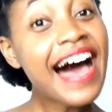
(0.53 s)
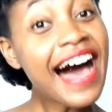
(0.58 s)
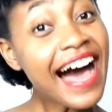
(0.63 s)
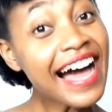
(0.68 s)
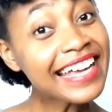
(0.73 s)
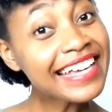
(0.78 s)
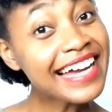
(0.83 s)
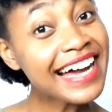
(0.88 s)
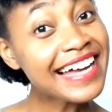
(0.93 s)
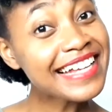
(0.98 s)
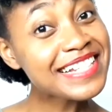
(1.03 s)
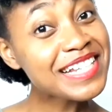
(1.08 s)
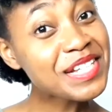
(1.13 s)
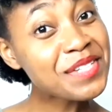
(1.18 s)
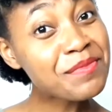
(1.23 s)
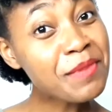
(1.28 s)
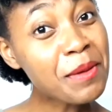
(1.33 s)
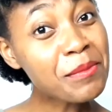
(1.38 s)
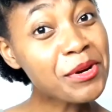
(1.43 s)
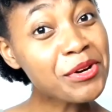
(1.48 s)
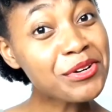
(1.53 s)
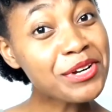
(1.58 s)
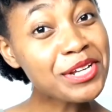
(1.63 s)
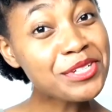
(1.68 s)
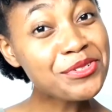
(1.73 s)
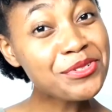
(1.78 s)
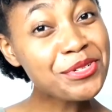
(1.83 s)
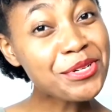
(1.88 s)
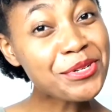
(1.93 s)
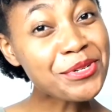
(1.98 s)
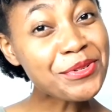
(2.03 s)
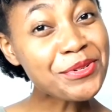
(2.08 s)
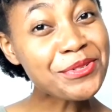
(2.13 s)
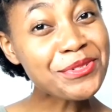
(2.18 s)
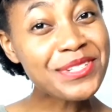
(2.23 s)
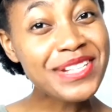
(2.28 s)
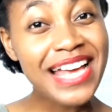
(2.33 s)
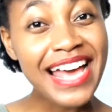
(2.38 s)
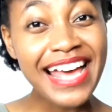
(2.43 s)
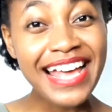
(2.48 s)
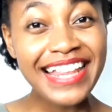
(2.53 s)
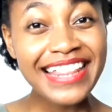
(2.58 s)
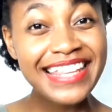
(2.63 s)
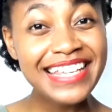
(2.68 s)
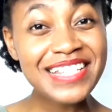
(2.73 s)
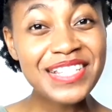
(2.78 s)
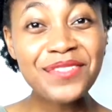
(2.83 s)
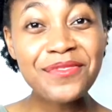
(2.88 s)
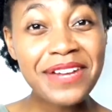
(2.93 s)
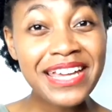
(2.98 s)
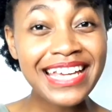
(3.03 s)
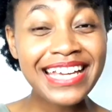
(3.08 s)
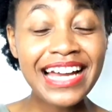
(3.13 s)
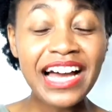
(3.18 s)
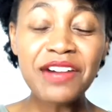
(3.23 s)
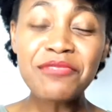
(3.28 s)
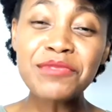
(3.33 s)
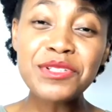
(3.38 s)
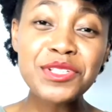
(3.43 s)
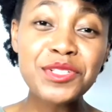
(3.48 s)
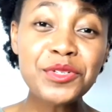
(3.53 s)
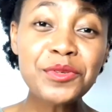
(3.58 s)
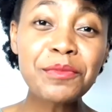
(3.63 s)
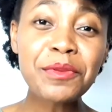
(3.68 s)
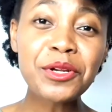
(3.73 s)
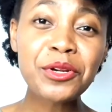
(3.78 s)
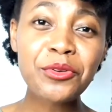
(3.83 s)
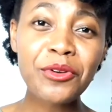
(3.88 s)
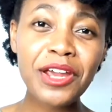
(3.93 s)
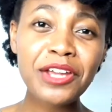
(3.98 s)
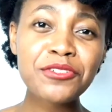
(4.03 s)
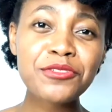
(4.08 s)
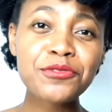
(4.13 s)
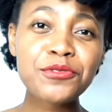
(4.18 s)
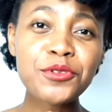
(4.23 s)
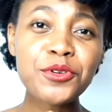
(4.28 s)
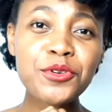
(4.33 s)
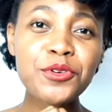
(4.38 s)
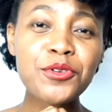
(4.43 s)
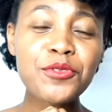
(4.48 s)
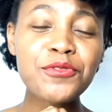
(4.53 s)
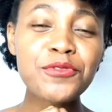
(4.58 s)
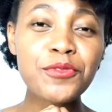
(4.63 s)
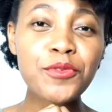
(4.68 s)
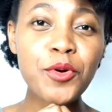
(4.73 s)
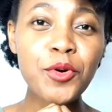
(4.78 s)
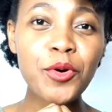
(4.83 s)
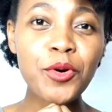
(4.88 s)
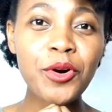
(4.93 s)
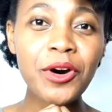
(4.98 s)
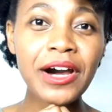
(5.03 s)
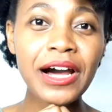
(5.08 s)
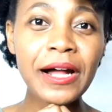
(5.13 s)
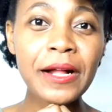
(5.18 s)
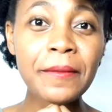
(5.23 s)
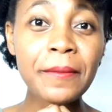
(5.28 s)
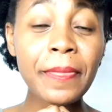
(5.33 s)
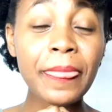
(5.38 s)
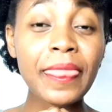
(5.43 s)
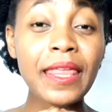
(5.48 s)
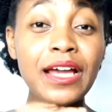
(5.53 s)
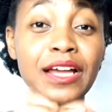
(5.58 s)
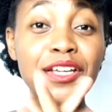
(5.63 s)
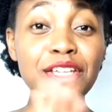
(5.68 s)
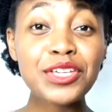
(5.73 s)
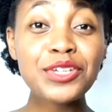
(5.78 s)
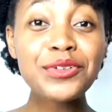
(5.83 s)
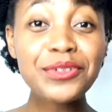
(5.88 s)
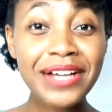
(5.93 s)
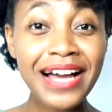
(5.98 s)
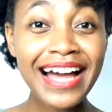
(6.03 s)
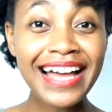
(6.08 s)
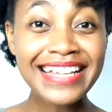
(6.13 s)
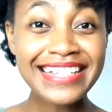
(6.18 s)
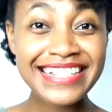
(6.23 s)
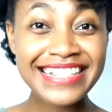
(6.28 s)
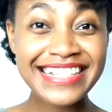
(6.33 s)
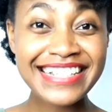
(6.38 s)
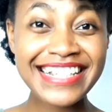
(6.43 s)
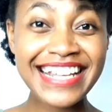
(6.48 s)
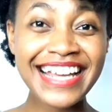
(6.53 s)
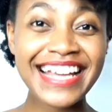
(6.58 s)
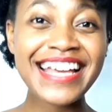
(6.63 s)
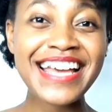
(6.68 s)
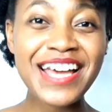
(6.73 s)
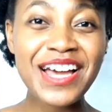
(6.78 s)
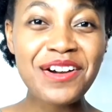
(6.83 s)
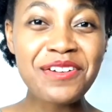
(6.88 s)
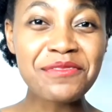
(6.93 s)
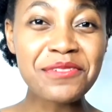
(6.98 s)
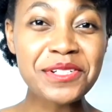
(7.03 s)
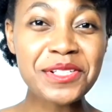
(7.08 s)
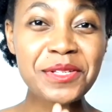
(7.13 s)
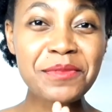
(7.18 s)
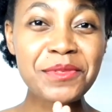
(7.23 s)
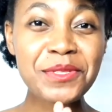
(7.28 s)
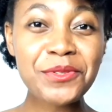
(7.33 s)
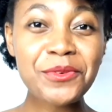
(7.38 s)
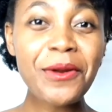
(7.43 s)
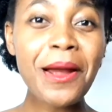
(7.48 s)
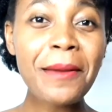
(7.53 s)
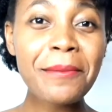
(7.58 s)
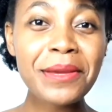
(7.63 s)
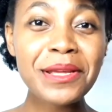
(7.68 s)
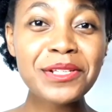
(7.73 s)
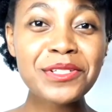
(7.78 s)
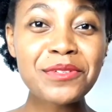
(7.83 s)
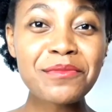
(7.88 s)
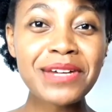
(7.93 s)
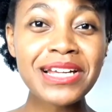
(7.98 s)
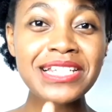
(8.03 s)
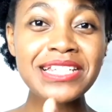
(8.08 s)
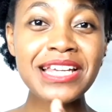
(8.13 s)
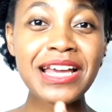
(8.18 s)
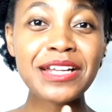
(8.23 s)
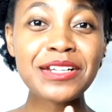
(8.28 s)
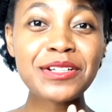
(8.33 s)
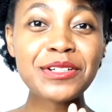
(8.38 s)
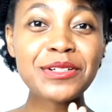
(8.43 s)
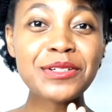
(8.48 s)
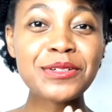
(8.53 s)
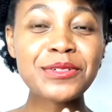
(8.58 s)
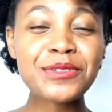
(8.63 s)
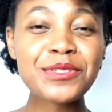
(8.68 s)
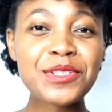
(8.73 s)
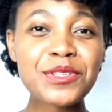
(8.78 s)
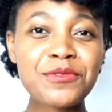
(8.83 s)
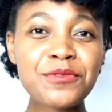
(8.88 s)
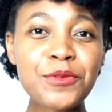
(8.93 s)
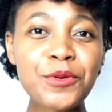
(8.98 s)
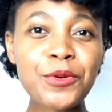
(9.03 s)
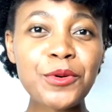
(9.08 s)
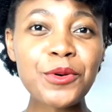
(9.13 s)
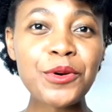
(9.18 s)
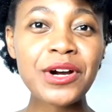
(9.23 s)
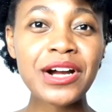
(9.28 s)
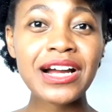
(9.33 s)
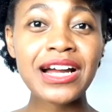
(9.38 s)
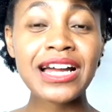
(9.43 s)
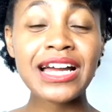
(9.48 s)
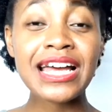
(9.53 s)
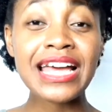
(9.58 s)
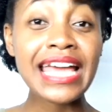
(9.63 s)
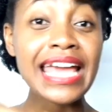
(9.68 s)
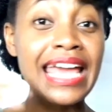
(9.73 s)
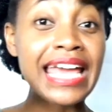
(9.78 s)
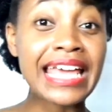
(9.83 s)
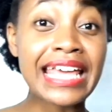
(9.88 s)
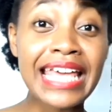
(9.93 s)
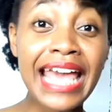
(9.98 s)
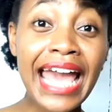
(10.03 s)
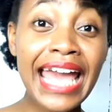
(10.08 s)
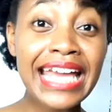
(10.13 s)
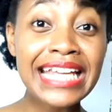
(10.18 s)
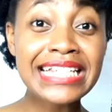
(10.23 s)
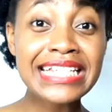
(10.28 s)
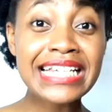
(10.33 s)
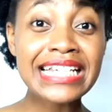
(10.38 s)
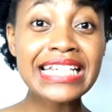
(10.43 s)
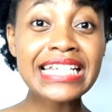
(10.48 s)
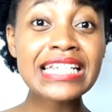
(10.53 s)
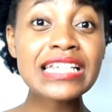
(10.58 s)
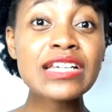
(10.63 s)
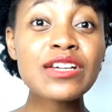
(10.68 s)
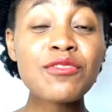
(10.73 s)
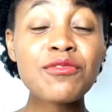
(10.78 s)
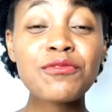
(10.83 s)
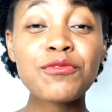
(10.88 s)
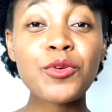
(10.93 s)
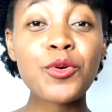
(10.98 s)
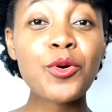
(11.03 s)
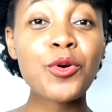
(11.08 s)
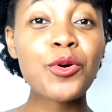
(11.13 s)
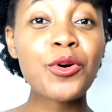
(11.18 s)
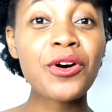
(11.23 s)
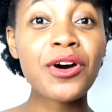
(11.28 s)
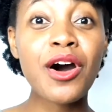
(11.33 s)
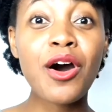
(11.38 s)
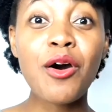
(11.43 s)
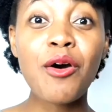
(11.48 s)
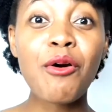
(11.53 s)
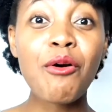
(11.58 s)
Hi guys, it's Pamarow Naturals. This week I'm super grateful for you guys, for subscribing to my channels, for engaging, for